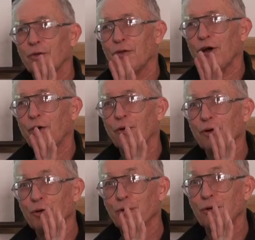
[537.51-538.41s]
We'll know
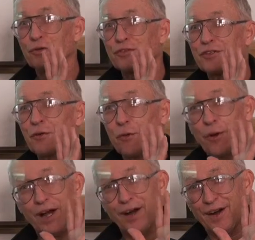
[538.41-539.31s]
who's
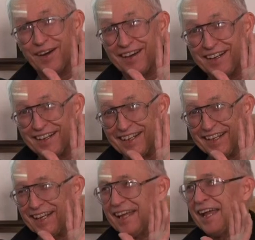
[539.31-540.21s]
where.
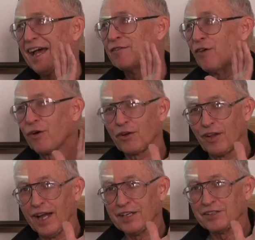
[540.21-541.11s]
And
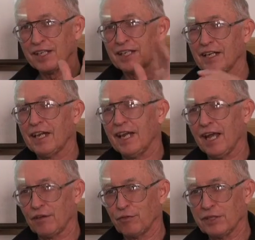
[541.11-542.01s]
vocalizing.
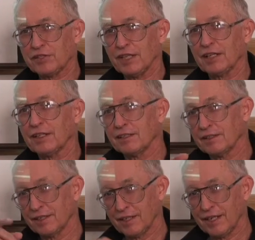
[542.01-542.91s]
And if we sit
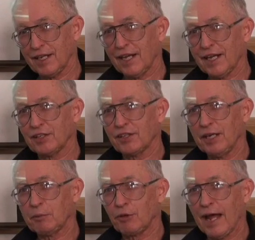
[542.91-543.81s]
and
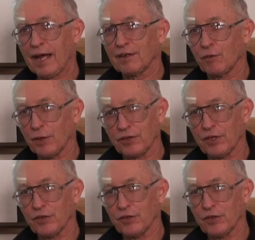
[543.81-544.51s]
keep track of what